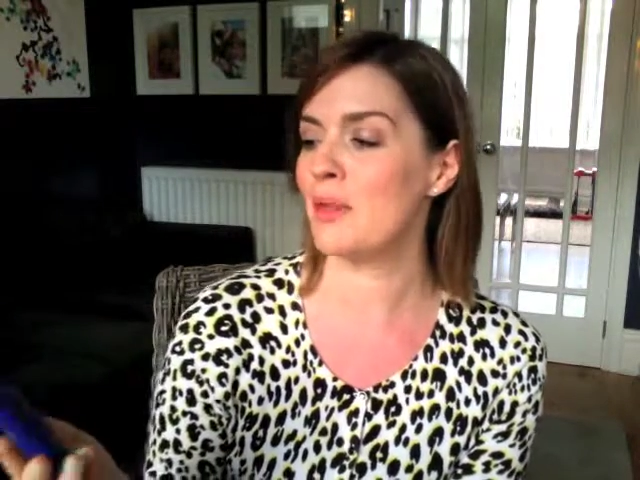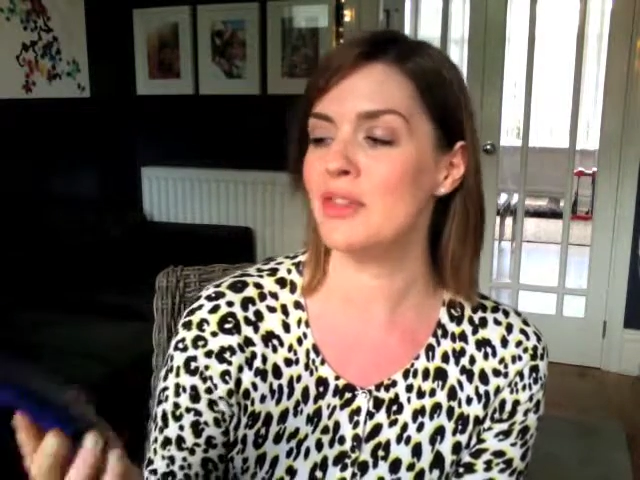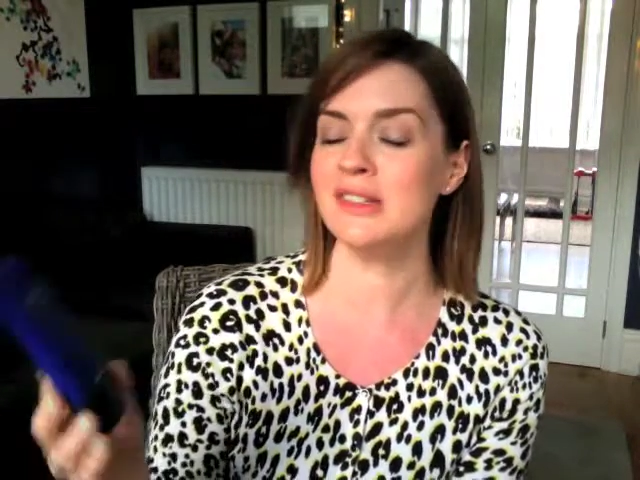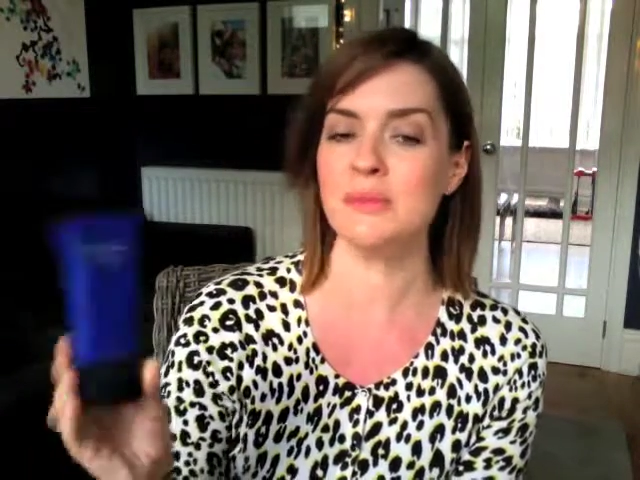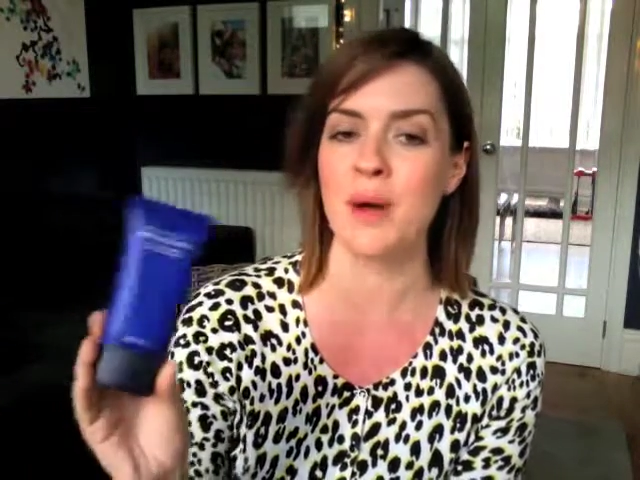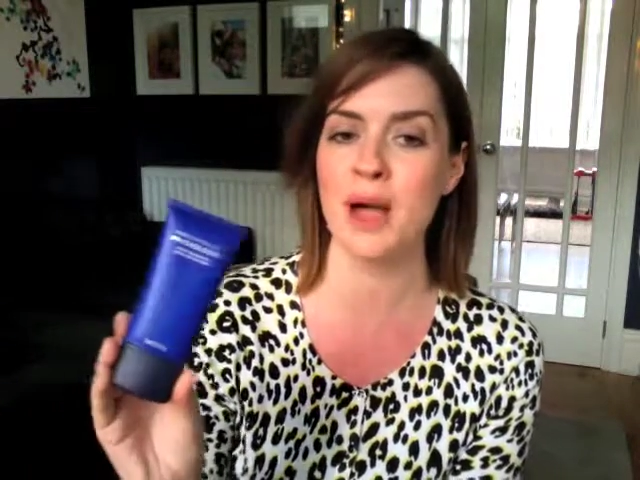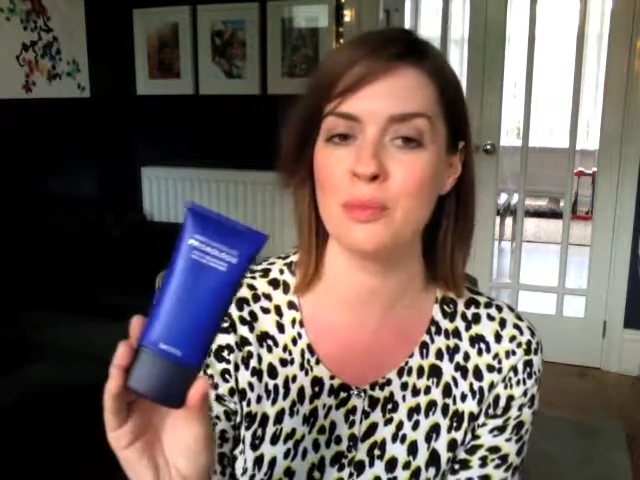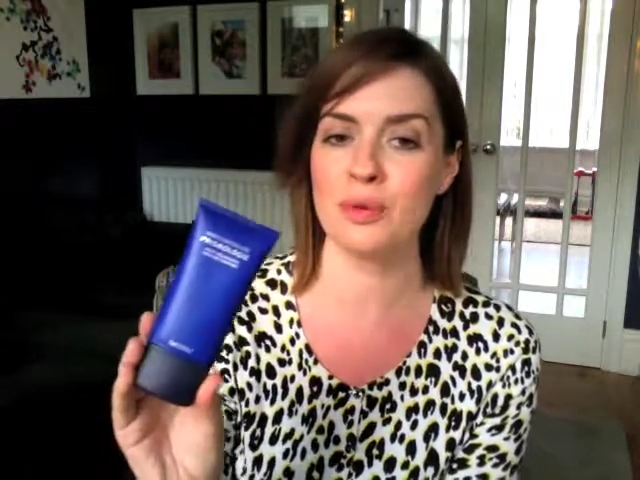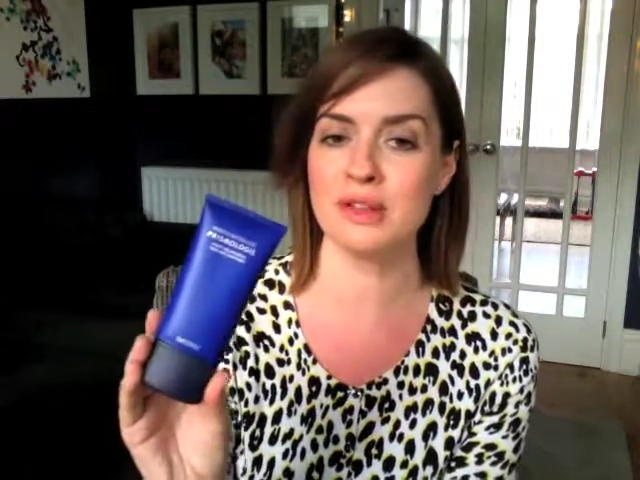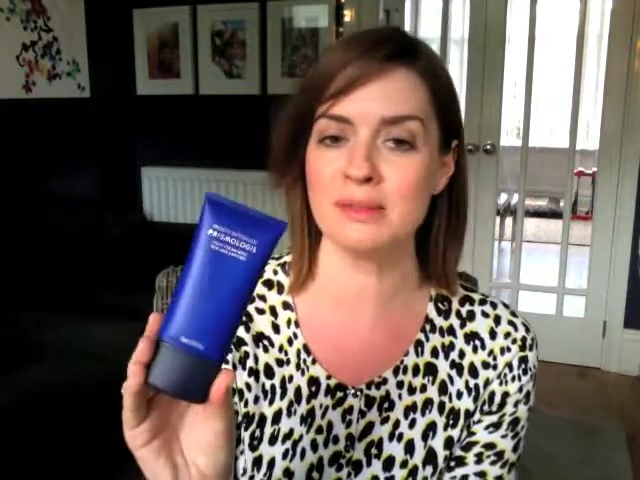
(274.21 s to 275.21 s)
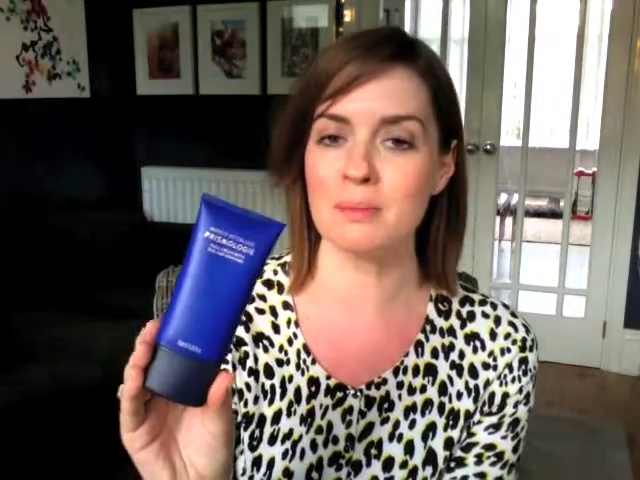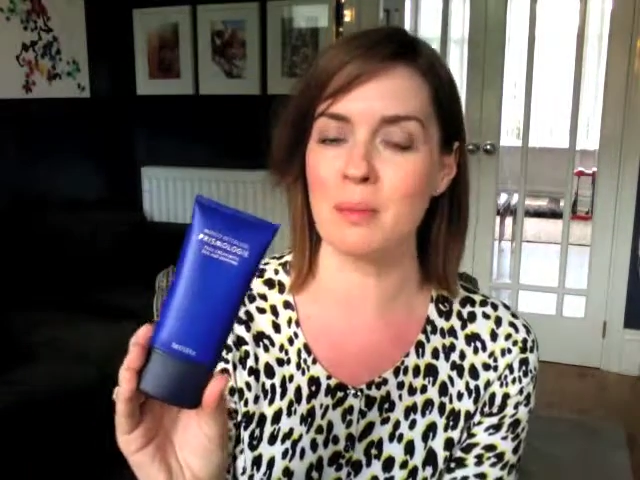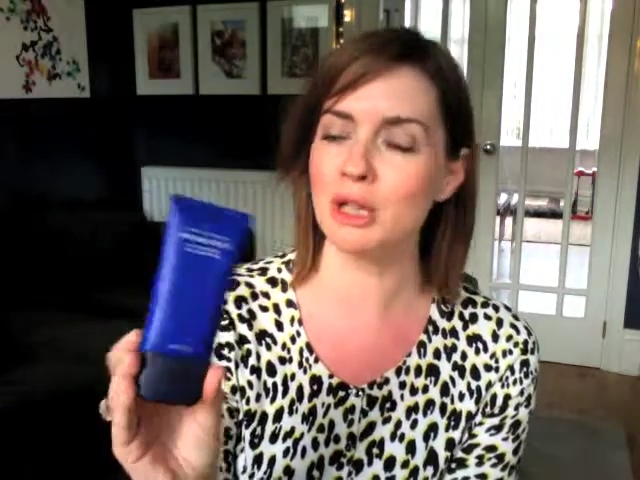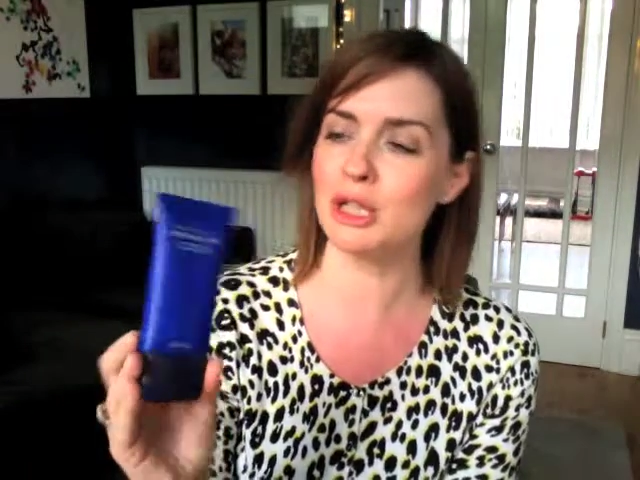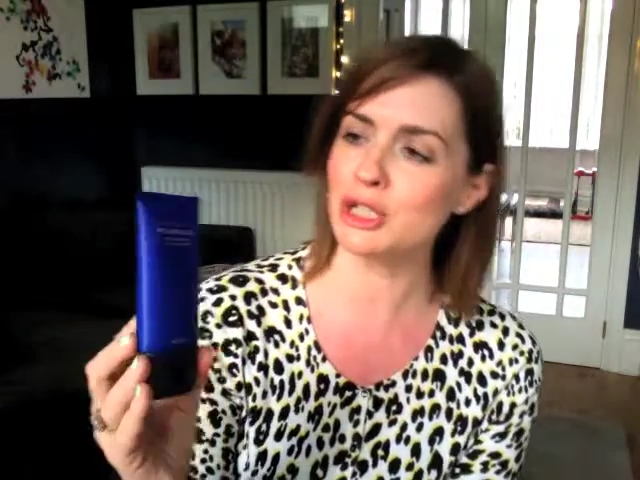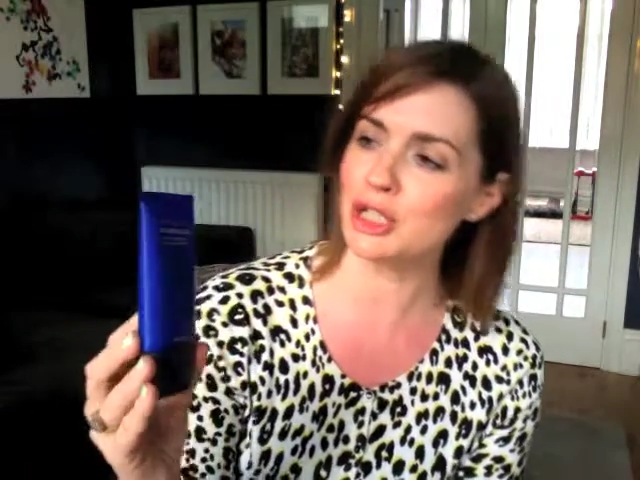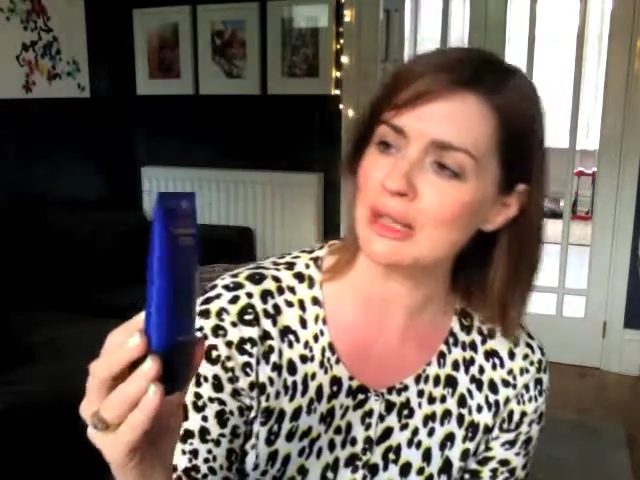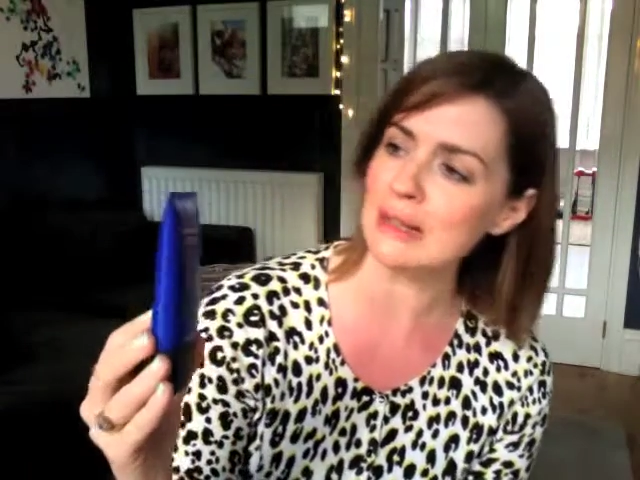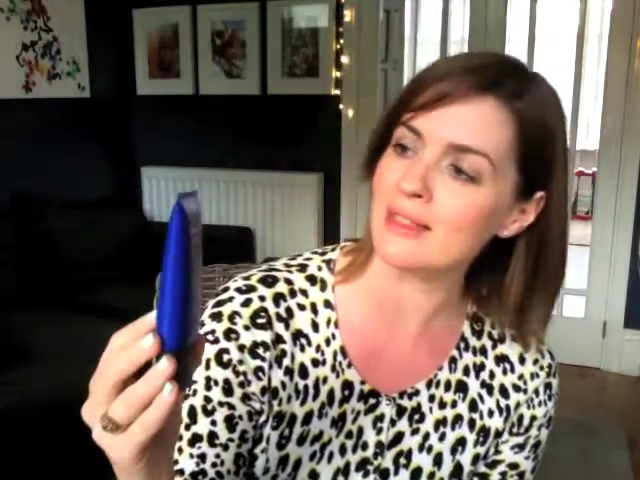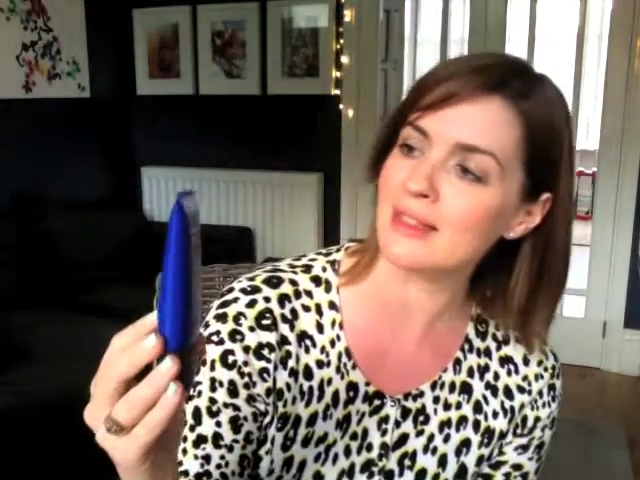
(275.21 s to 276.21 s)
and this is by
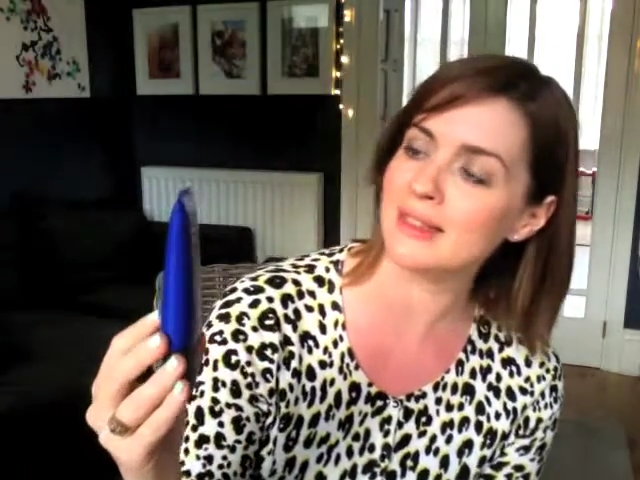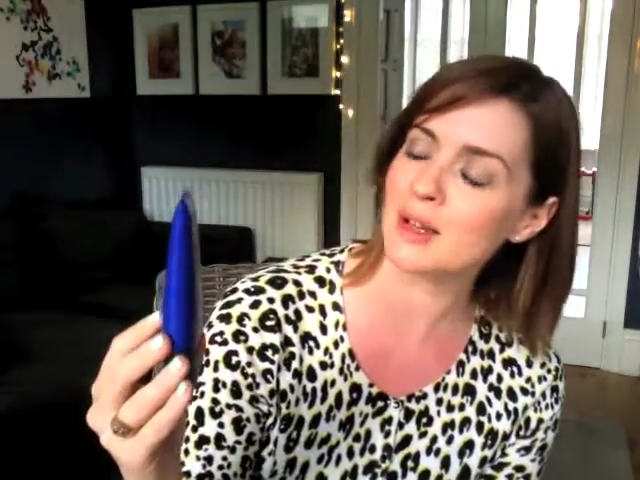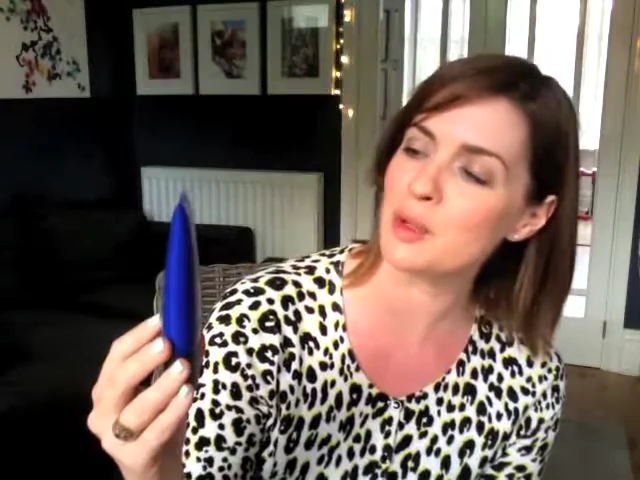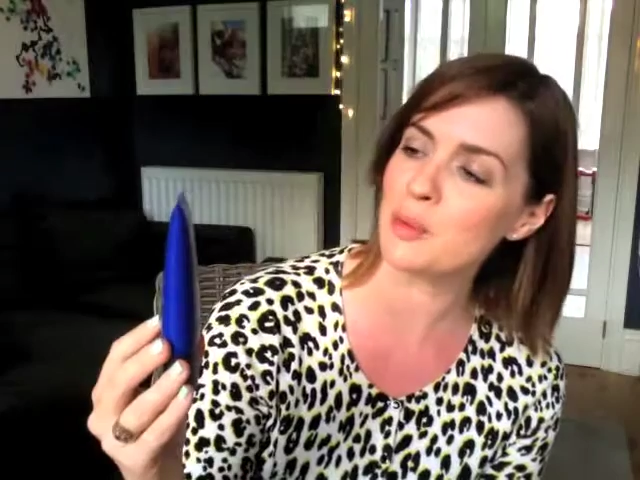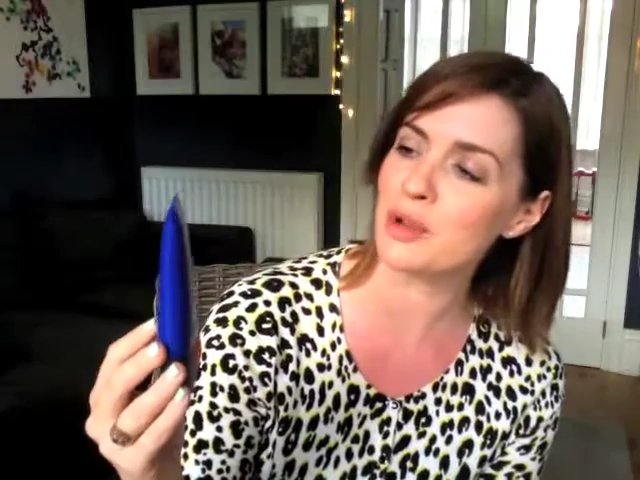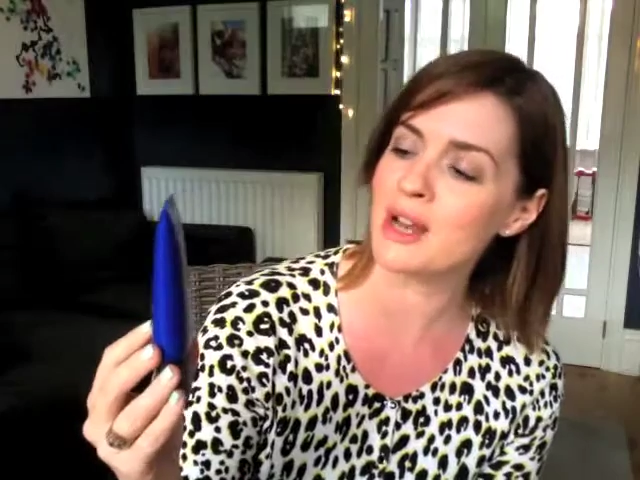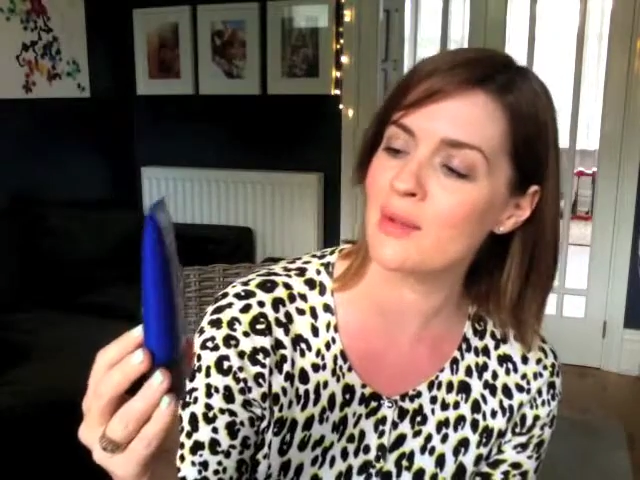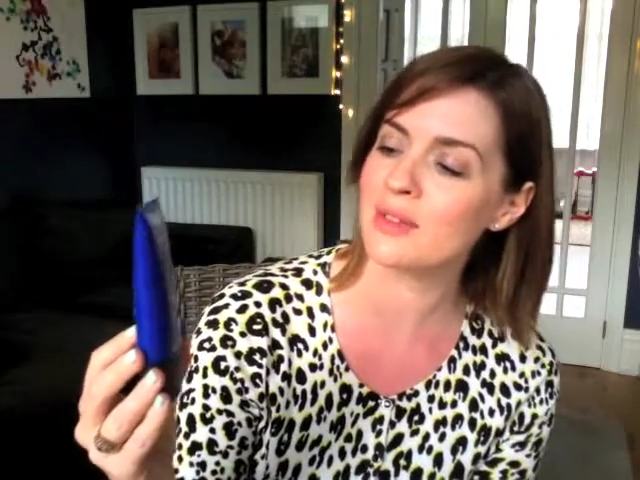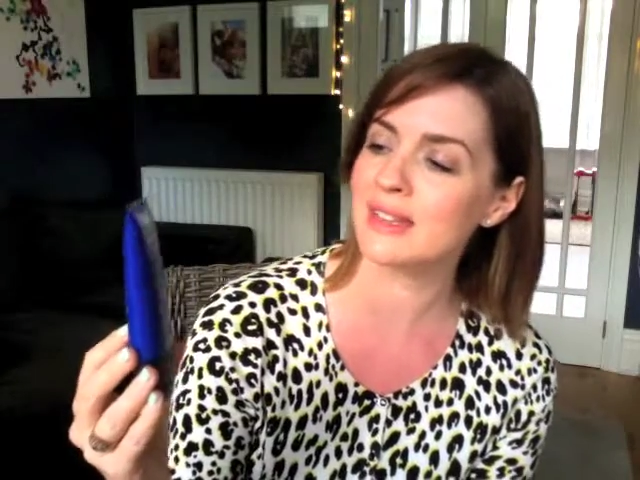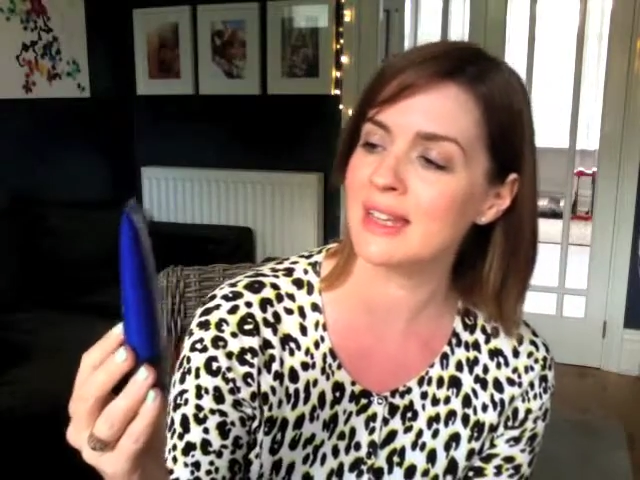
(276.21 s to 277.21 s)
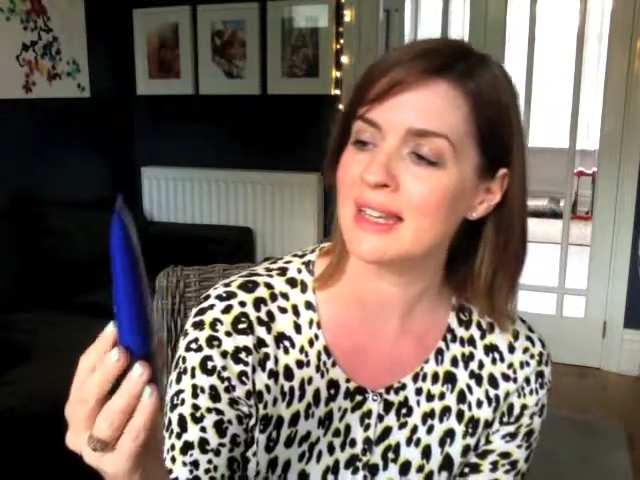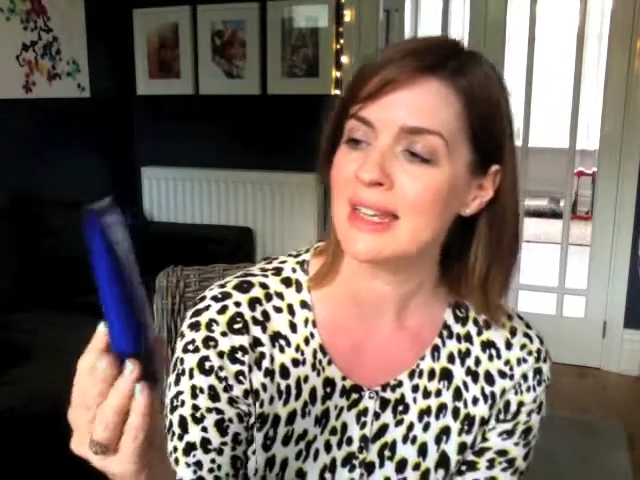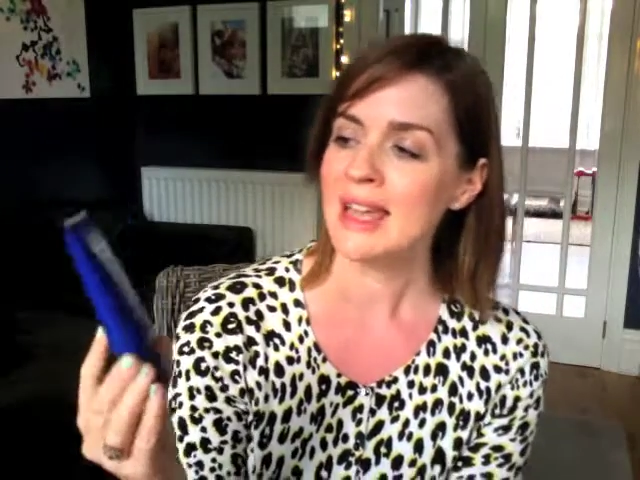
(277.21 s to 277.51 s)
Prismologie, that's how you pronounce it.